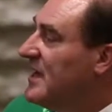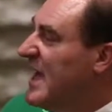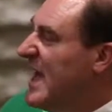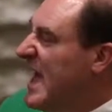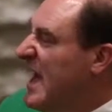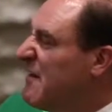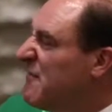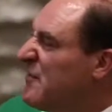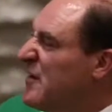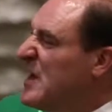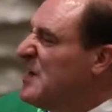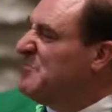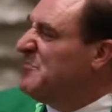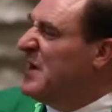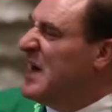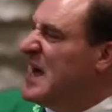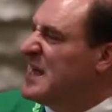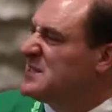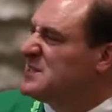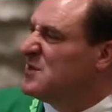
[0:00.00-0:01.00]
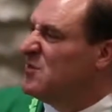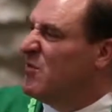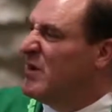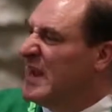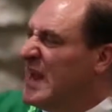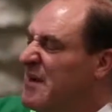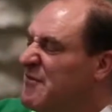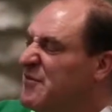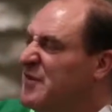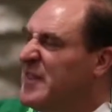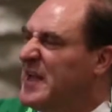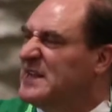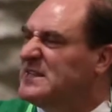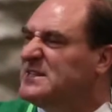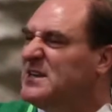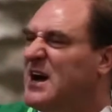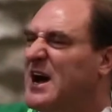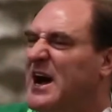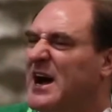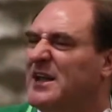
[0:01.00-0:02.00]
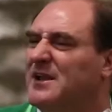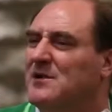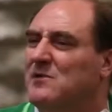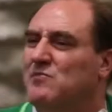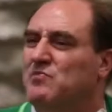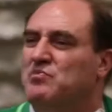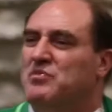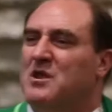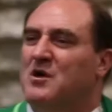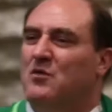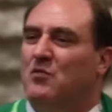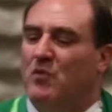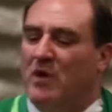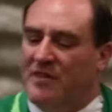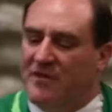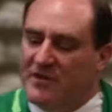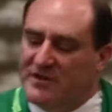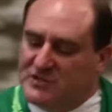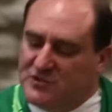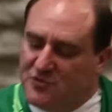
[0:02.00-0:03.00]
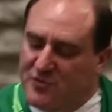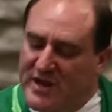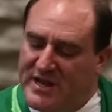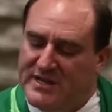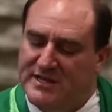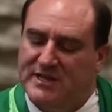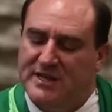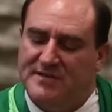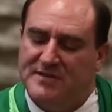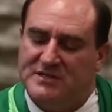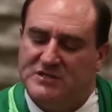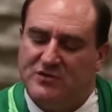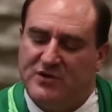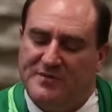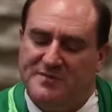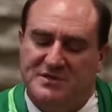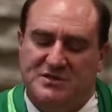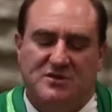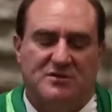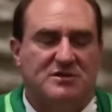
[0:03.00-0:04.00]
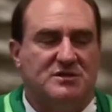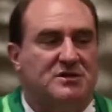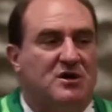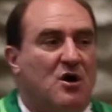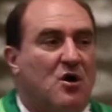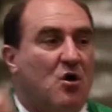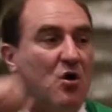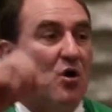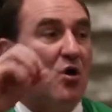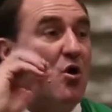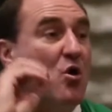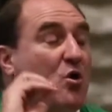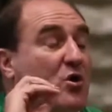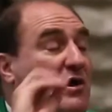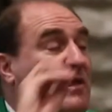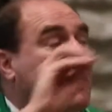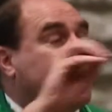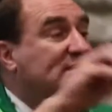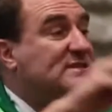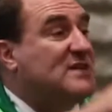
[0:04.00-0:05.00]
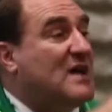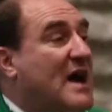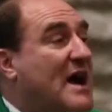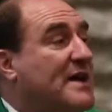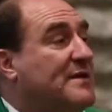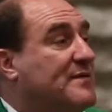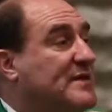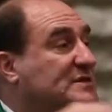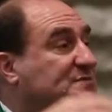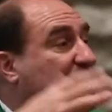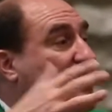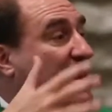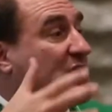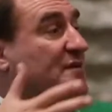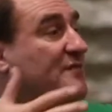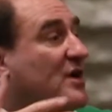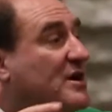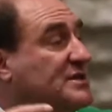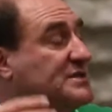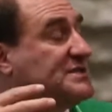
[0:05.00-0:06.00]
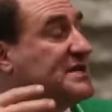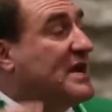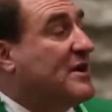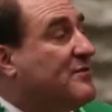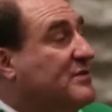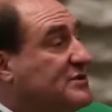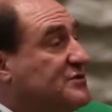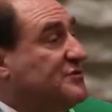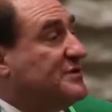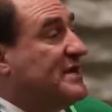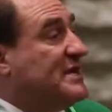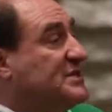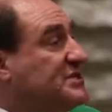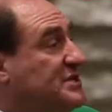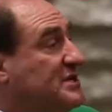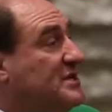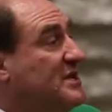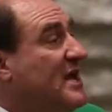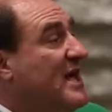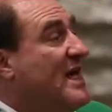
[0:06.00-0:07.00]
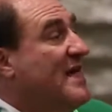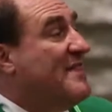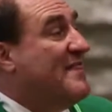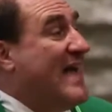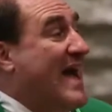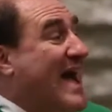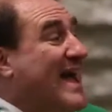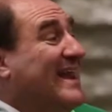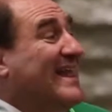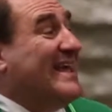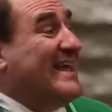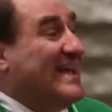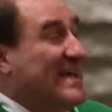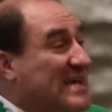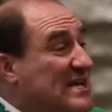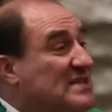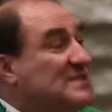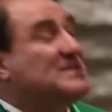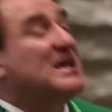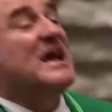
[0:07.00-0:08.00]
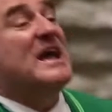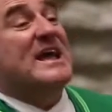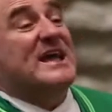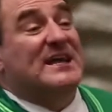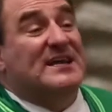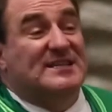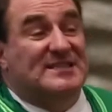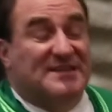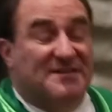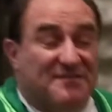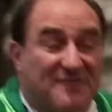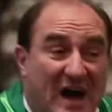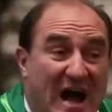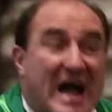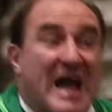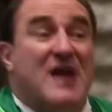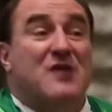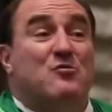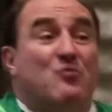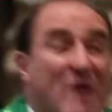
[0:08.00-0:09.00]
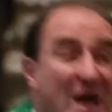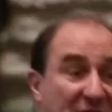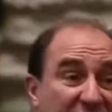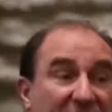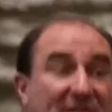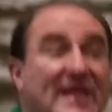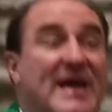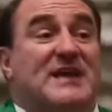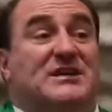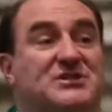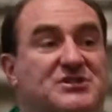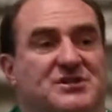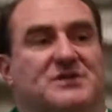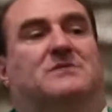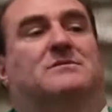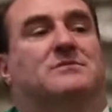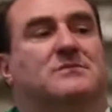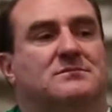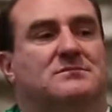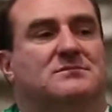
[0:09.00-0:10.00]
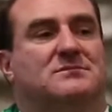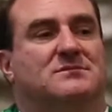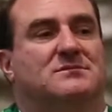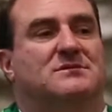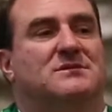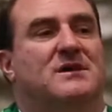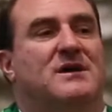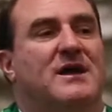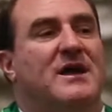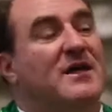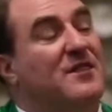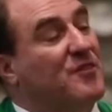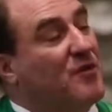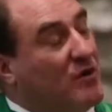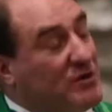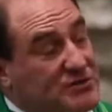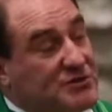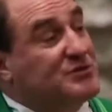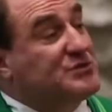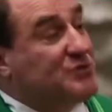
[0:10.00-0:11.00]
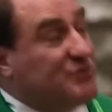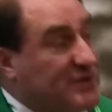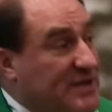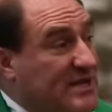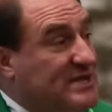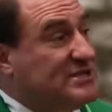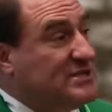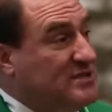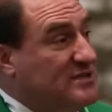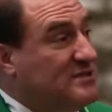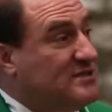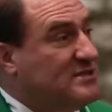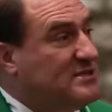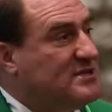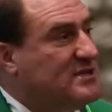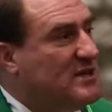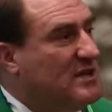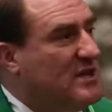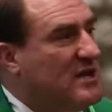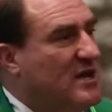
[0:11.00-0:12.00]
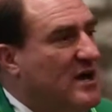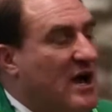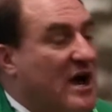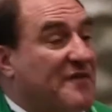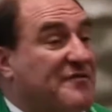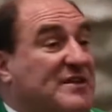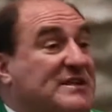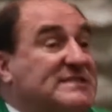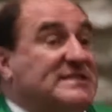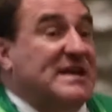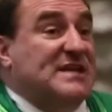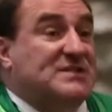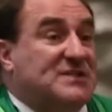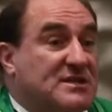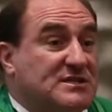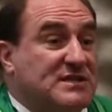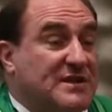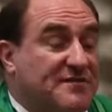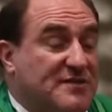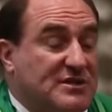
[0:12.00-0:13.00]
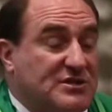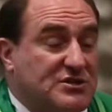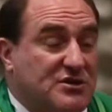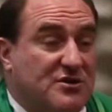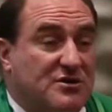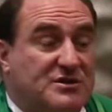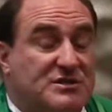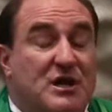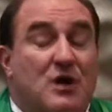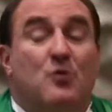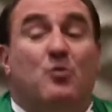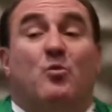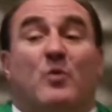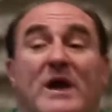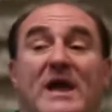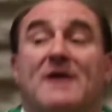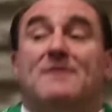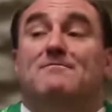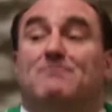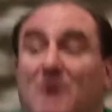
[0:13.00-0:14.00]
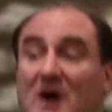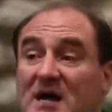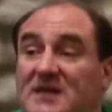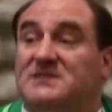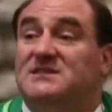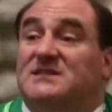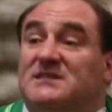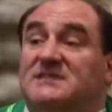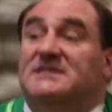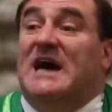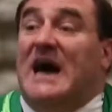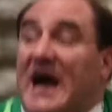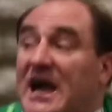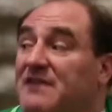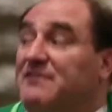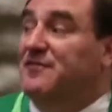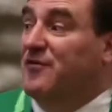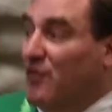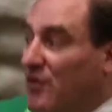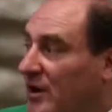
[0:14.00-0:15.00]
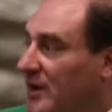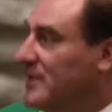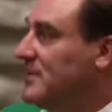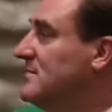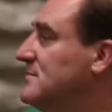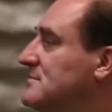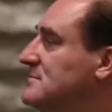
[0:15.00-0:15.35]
every apostle, whatever they taught, whether it's written in the scriptures or orally taught, it's part of our sacred tradition, that is divine revelation. Those are traditions of the teachings of the church we must die for.